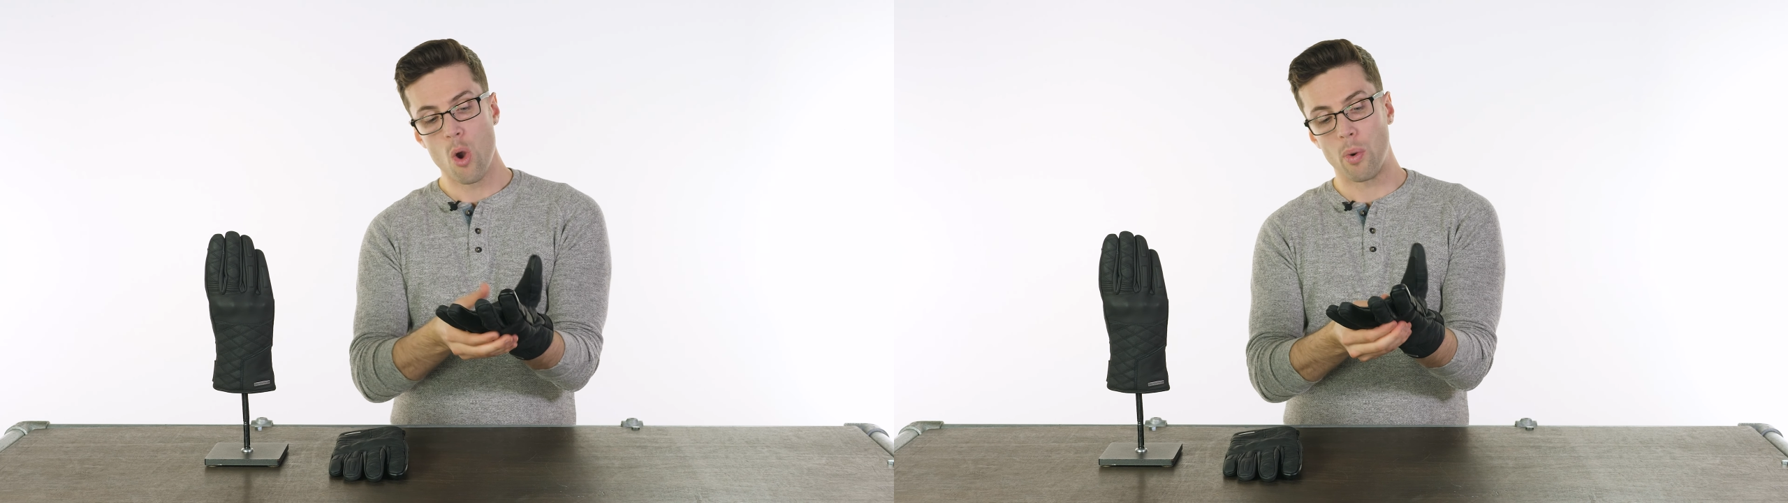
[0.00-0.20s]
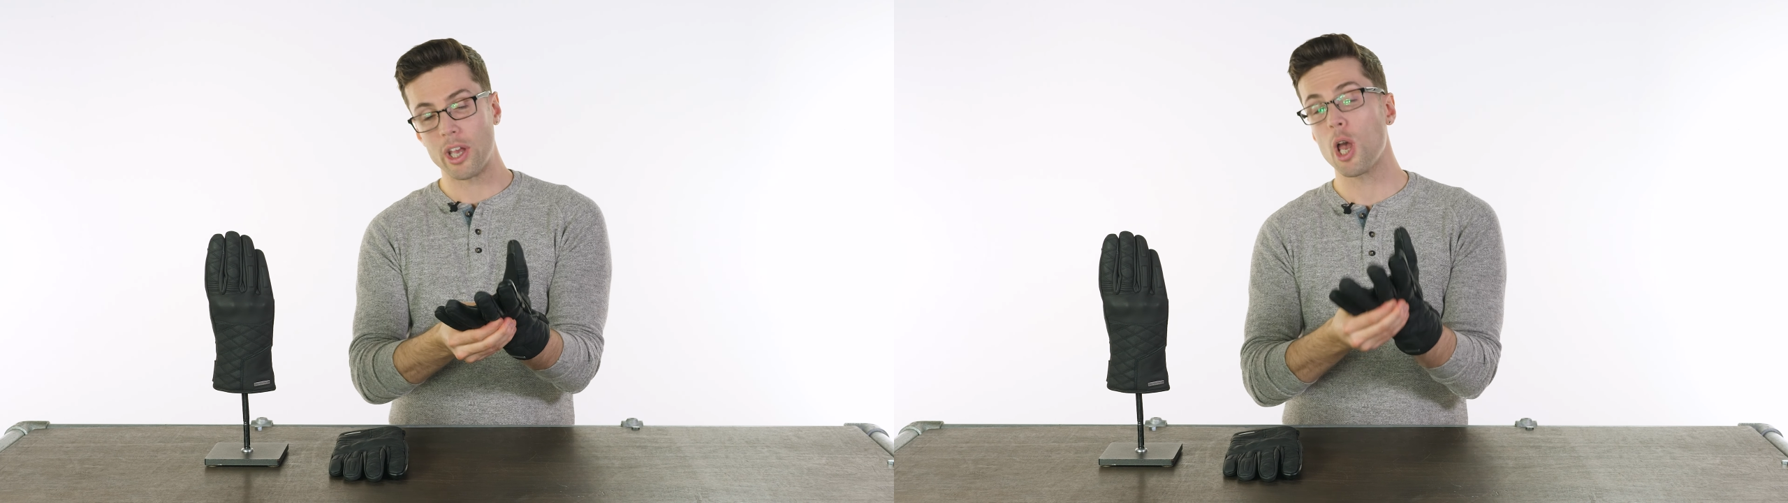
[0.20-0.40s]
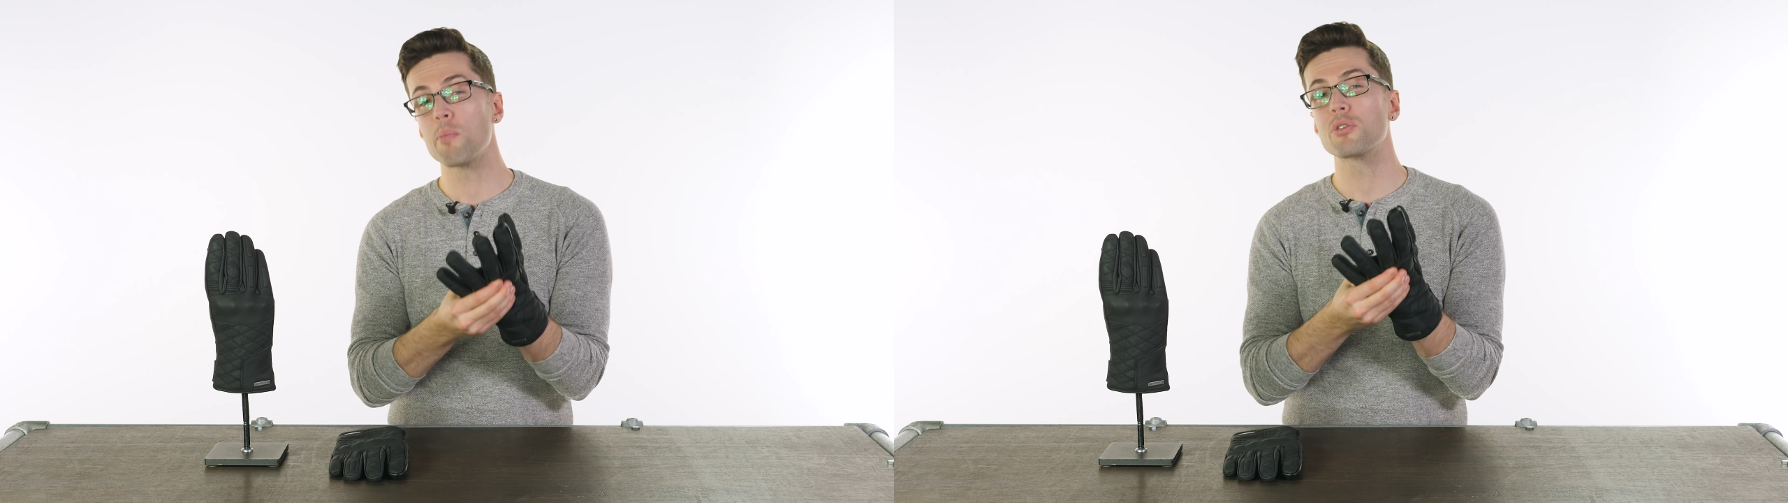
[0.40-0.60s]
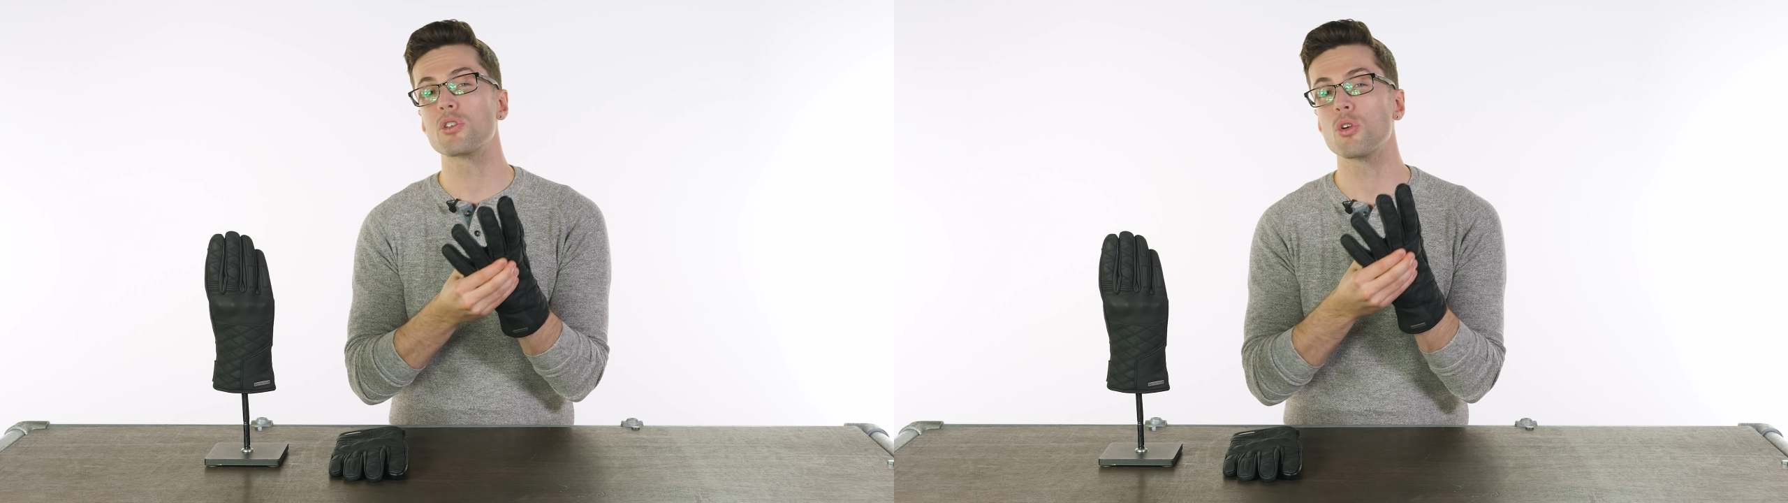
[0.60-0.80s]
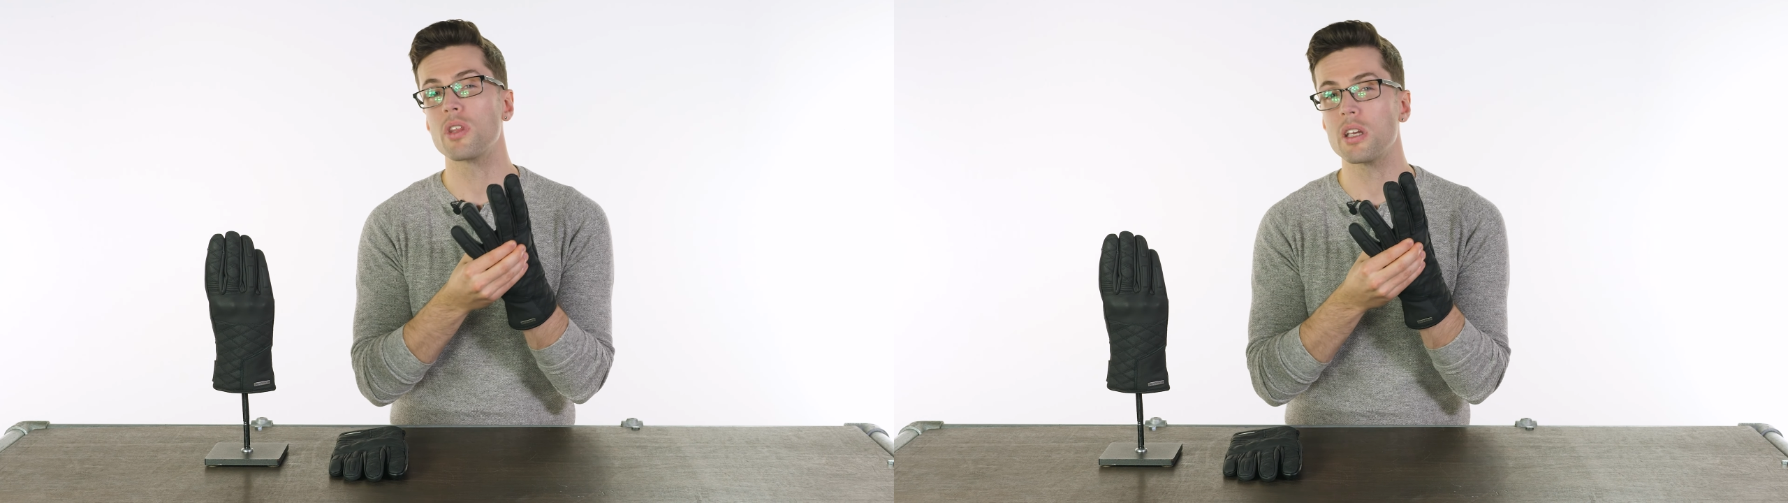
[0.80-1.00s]
When it comes
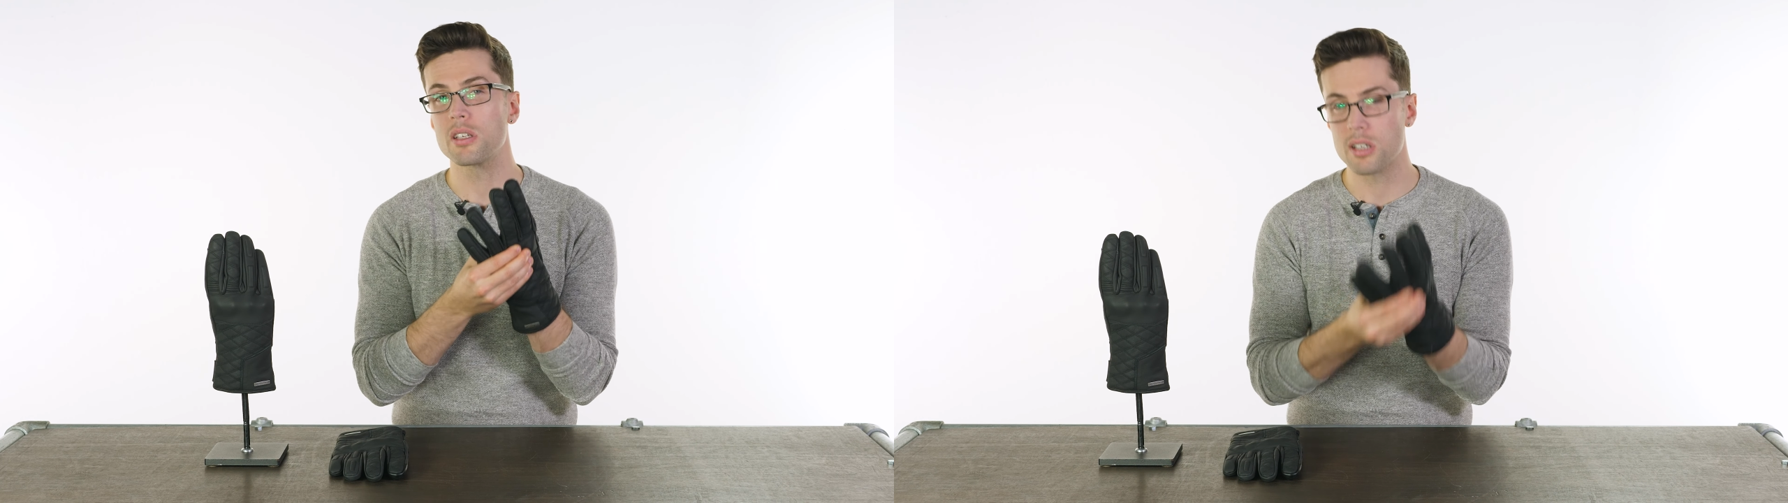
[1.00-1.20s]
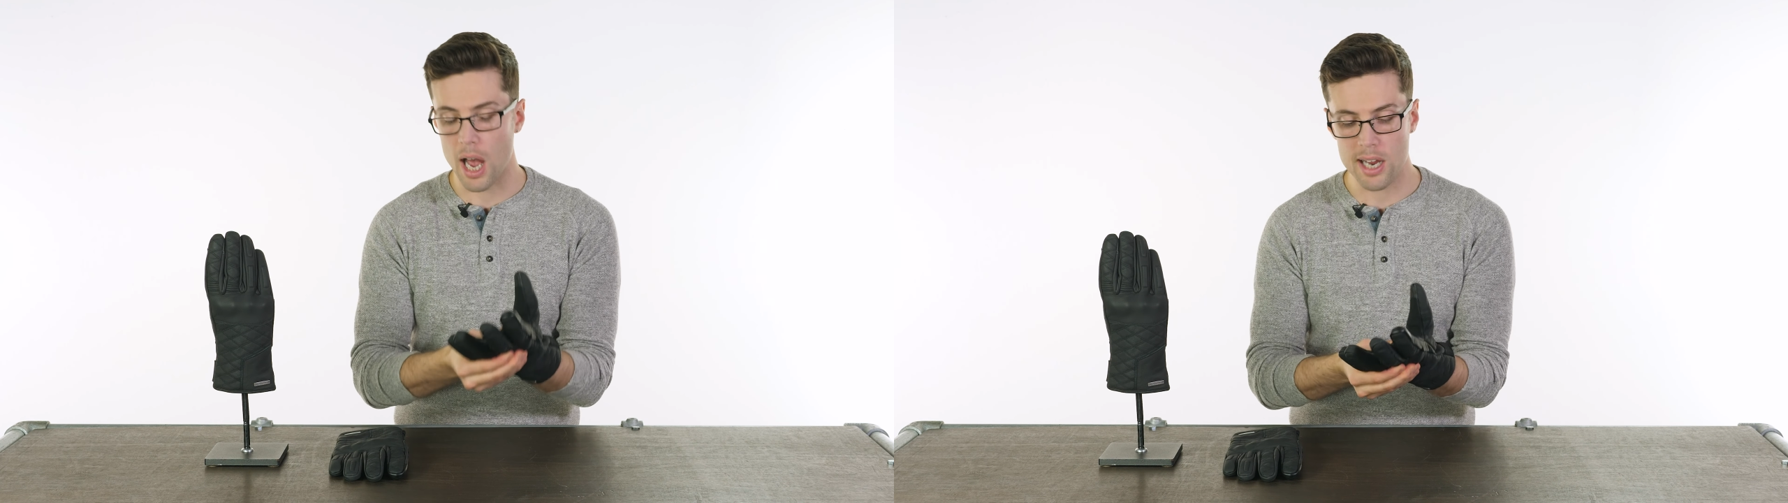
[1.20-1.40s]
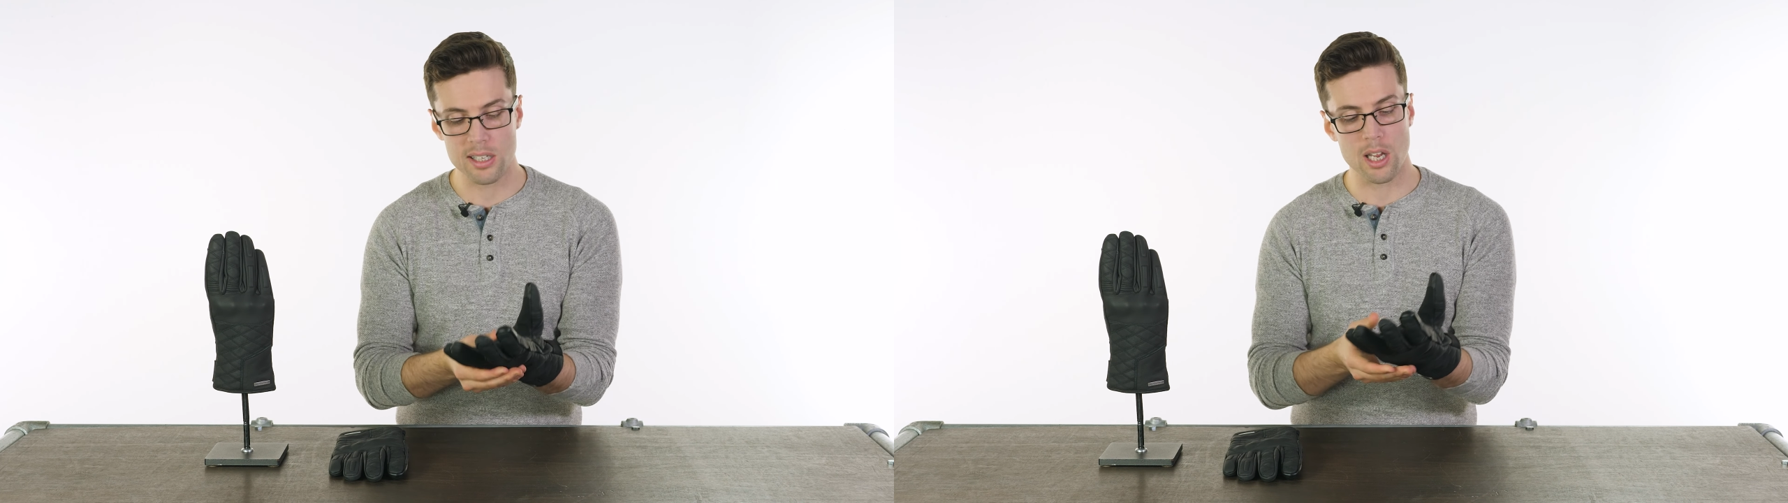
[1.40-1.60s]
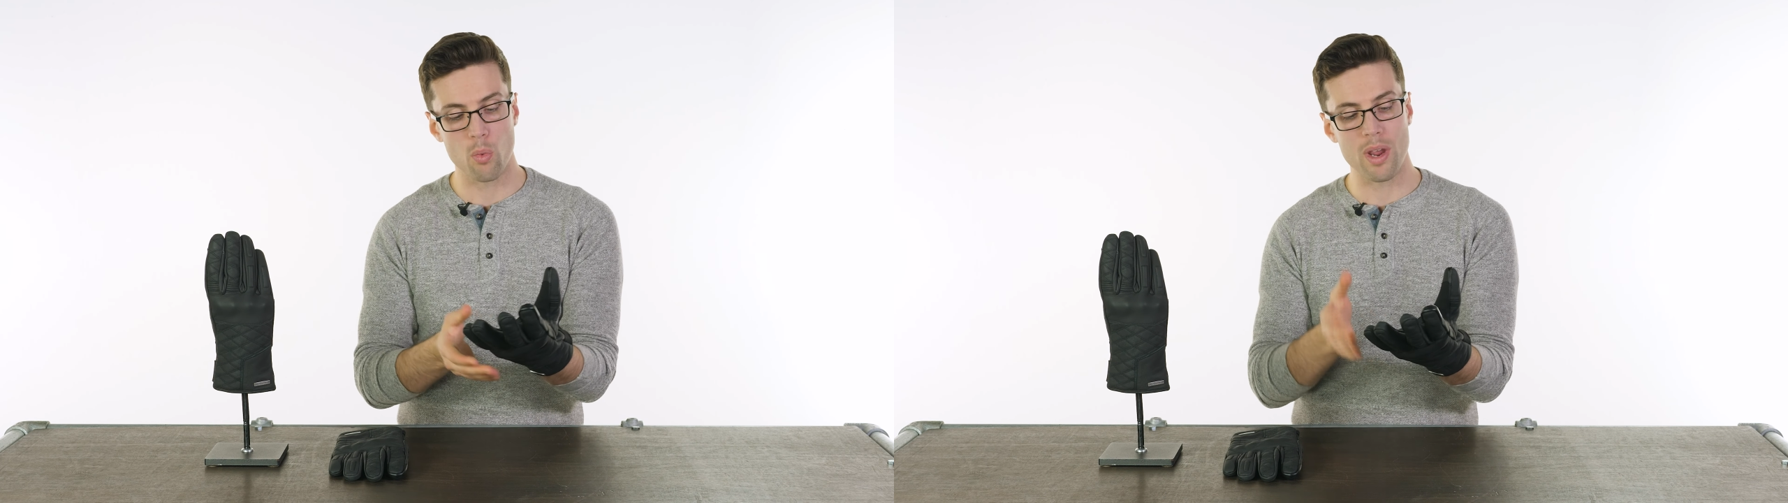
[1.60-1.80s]
to the sizing,